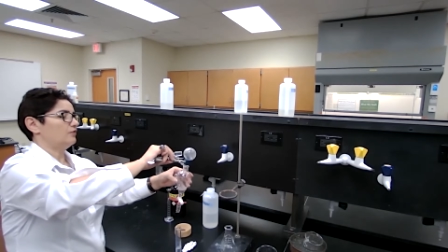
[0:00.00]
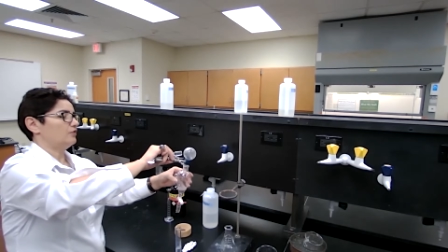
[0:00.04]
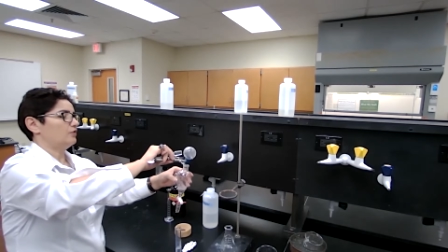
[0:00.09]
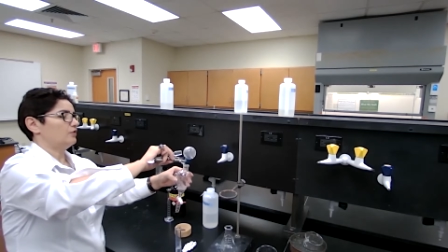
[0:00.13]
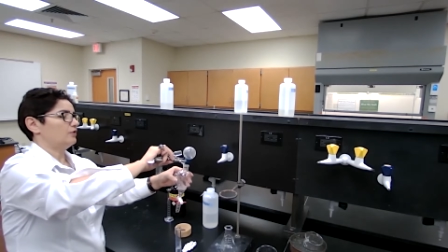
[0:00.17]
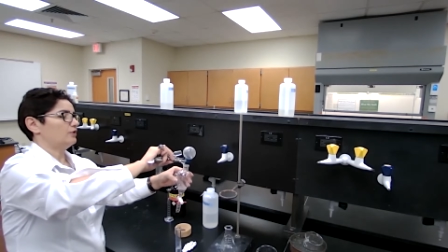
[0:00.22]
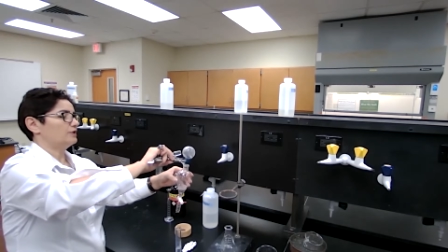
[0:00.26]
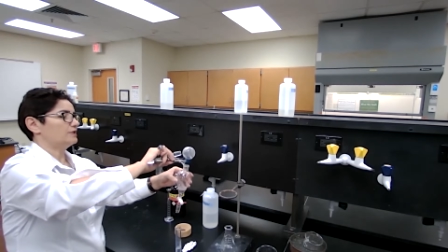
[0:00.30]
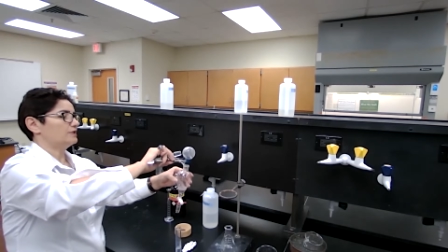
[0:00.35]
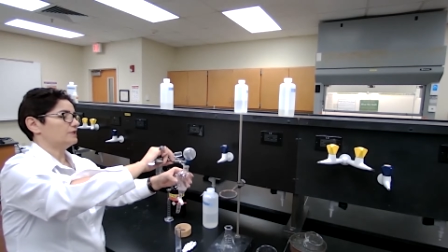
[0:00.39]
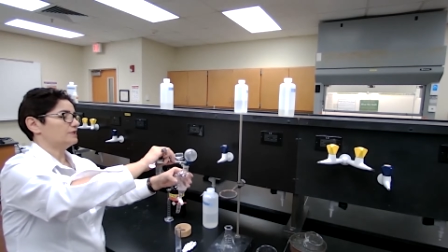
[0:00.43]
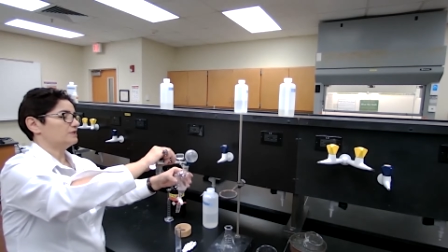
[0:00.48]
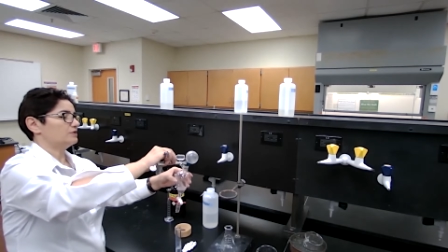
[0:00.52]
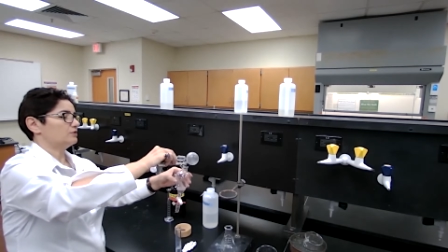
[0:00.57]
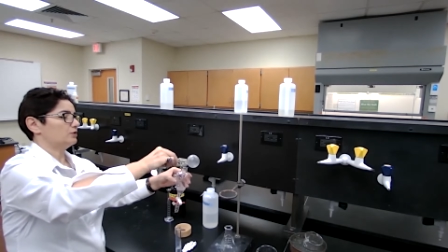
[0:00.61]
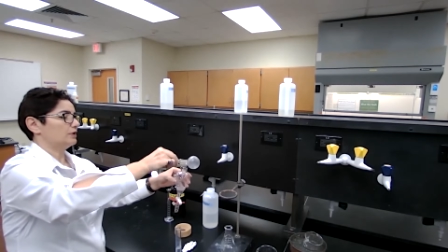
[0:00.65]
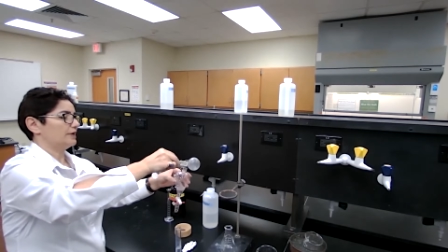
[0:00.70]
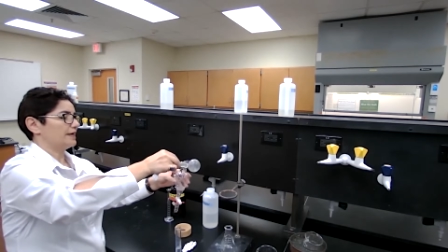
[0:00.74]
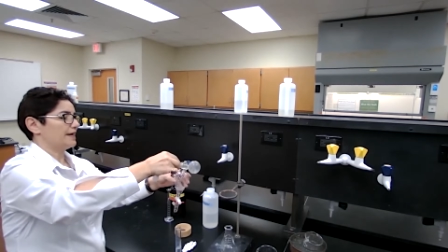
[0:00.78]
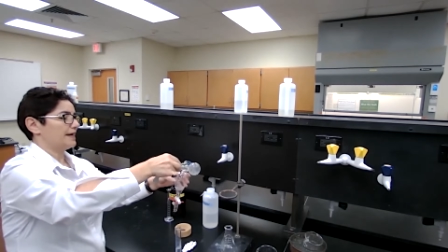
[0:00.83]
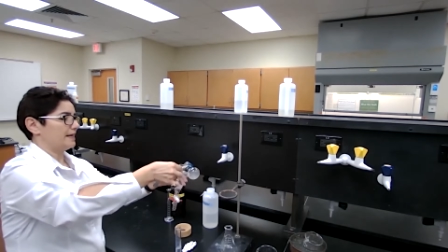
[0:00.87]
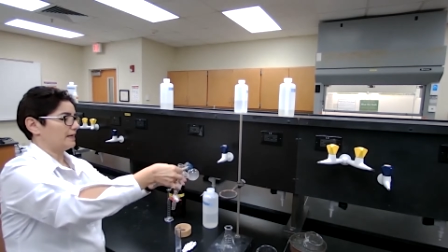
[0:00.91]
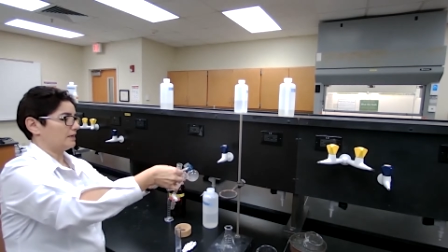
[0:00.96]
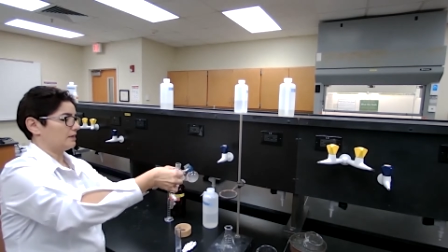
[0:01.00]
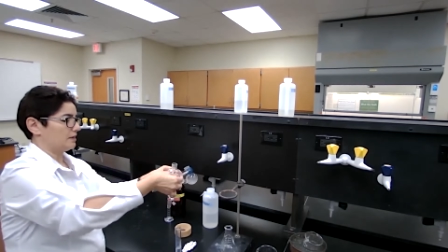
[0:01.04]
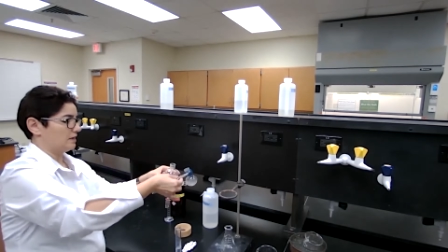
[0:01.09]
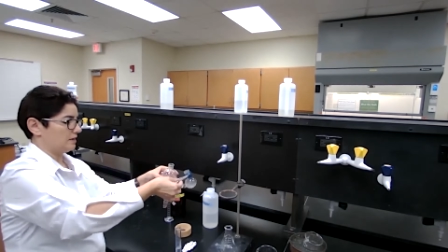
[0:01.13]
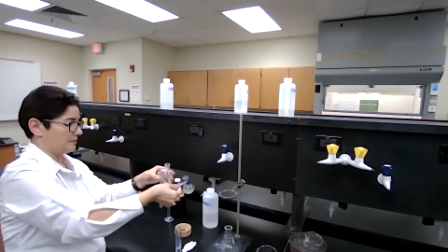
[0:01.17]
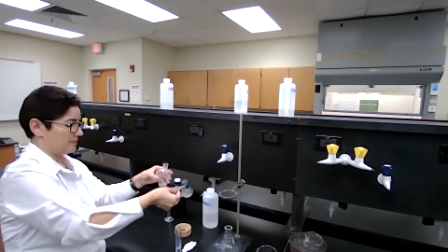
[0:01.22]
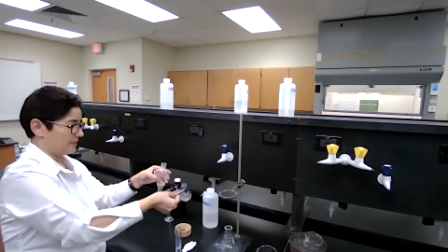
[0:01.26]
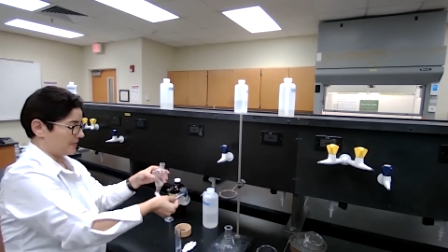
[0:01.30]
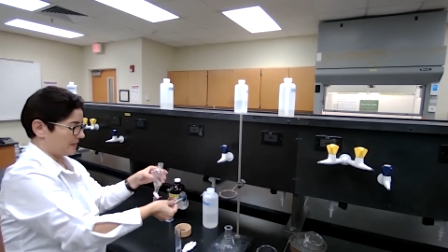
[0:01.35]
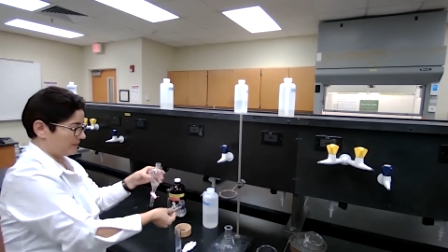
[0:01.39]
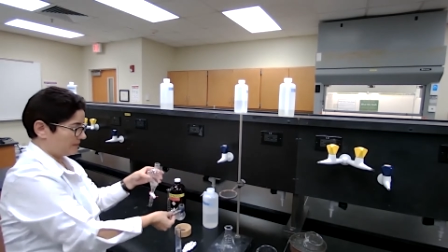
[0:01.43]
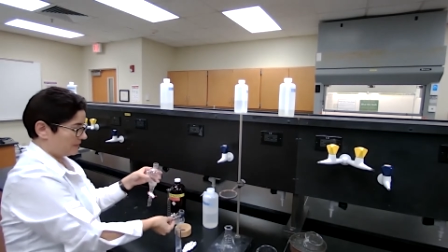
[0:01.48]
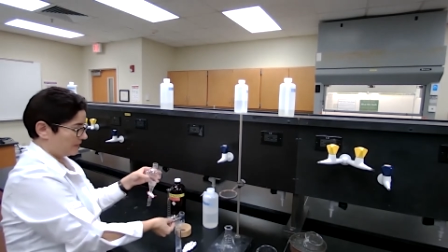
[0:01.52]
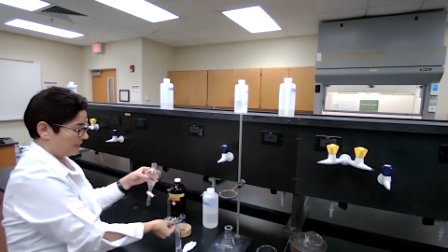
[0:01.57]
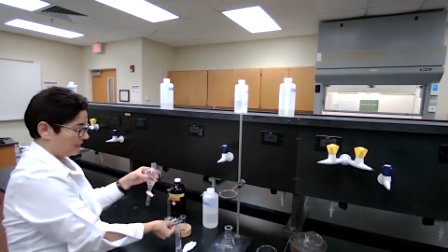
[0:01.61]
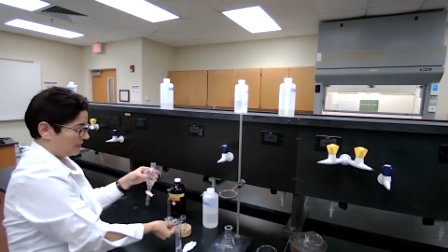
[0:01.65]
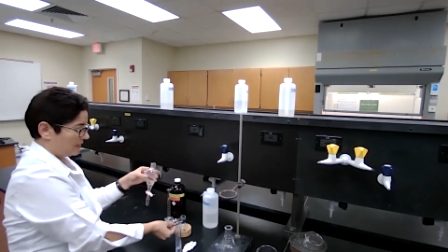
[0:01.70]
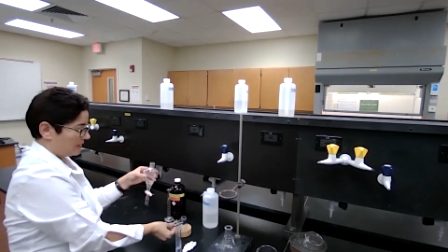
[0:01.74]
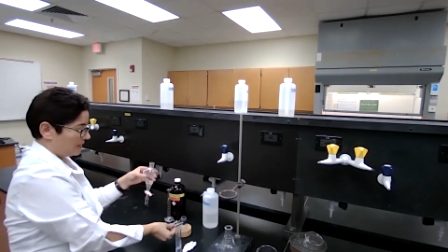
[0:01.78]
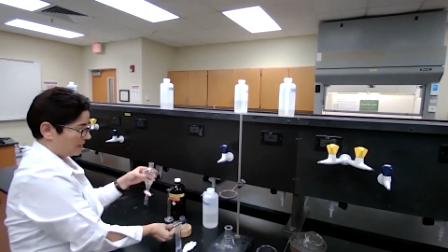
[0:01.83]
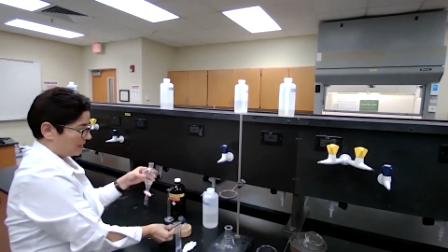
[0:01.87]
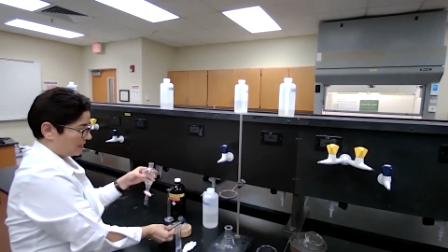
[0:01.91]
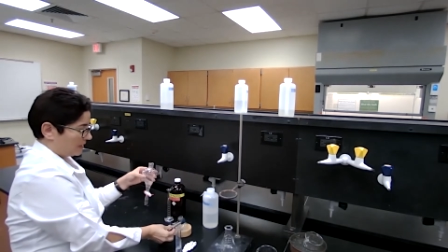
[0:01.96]
of course, is organic compound
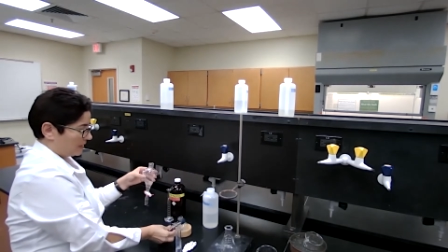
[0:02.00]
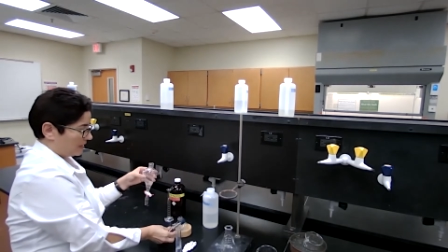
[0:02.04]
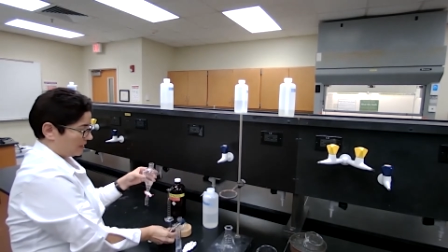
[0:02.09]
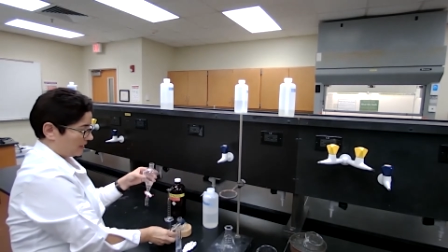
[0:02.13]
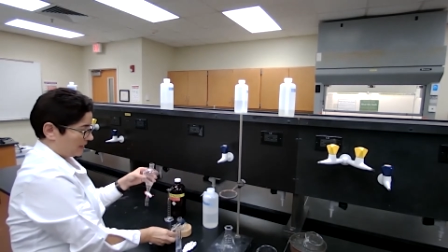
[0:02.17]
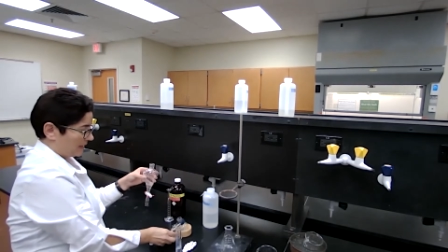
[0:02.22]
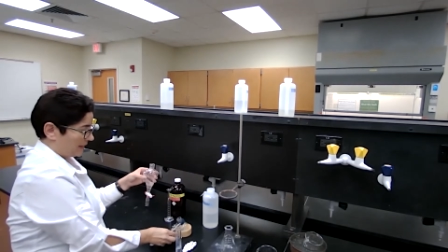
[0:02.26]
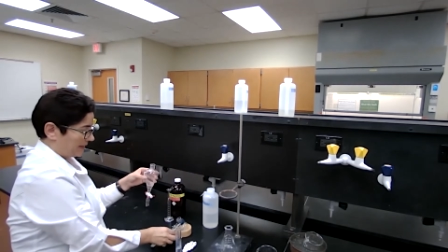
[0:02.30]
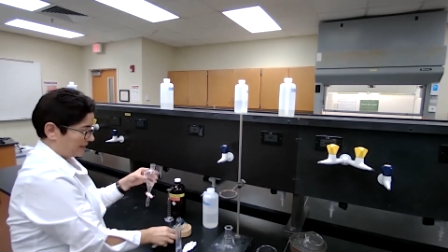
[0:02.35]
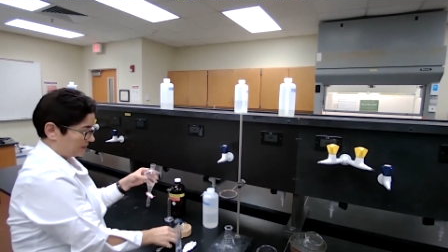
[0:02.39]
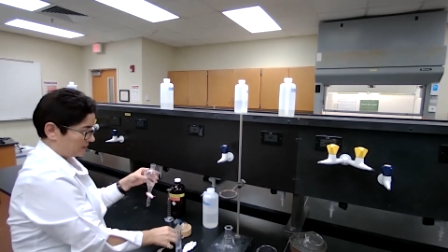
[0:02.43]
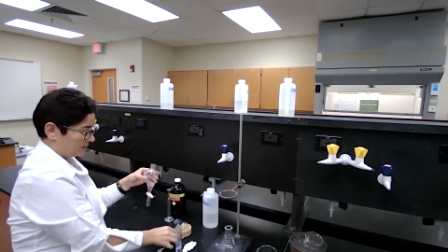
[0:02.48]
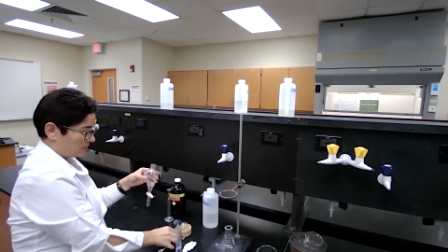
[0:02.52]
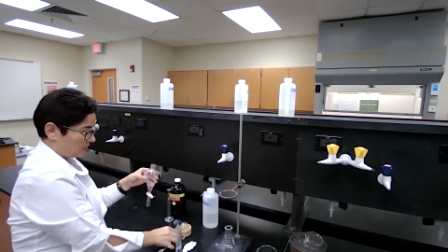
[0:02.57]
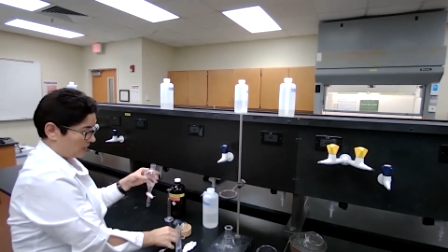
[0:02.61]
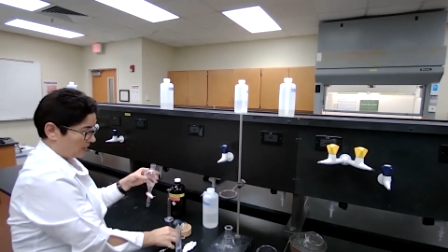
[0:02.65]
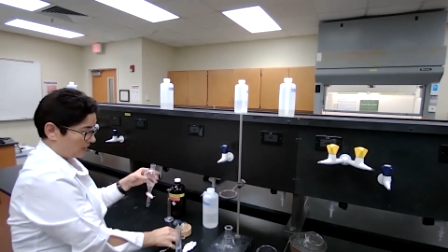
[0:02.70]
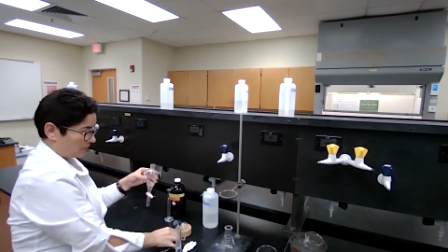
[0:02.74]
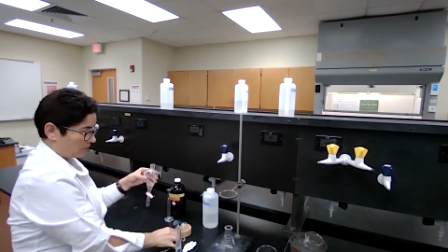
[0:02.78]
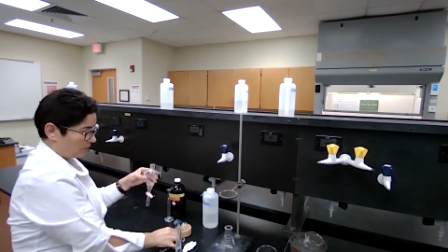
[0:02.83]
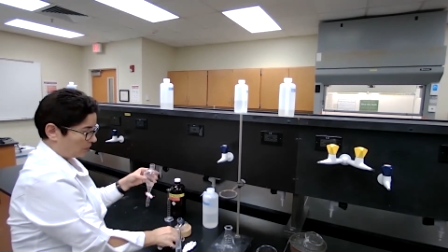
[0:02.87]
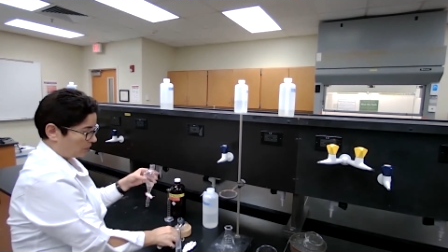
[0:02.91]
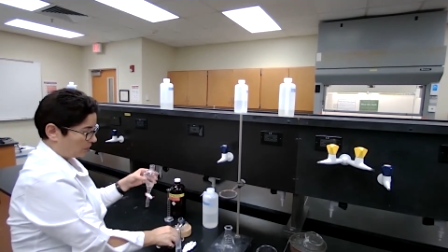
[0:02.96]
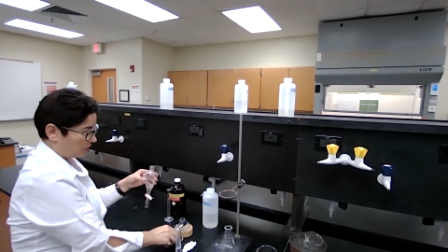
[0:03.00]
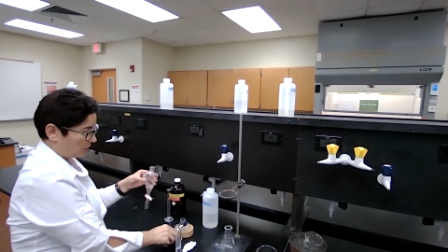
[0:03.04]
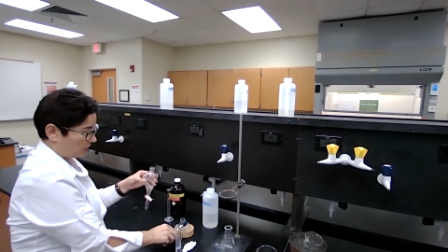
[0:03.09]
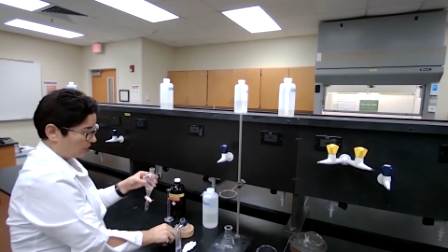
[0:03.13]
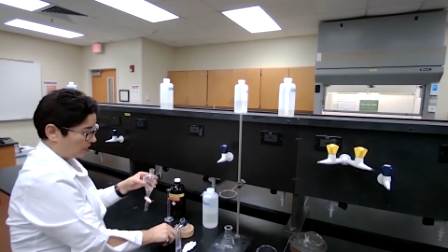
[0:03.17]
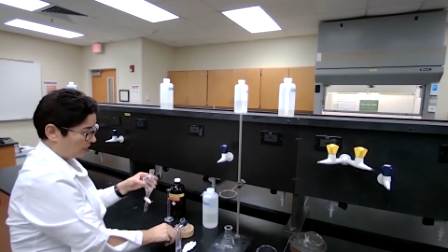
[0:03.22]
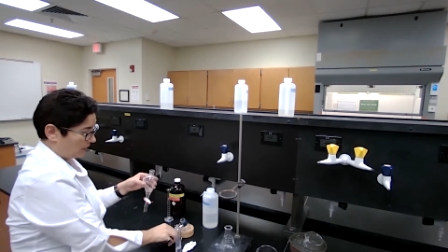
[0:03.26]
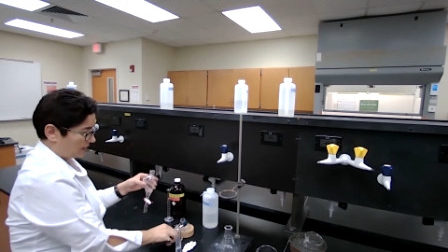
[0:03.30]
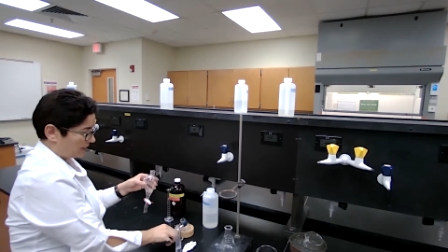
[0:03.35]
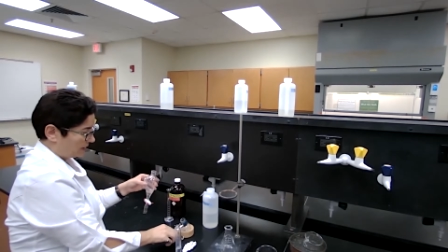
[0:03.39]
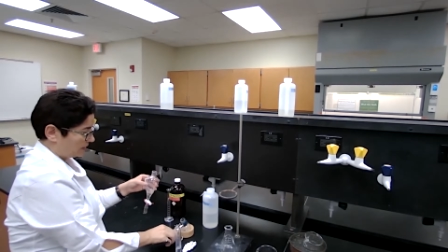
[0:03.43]
and it's nonpolar.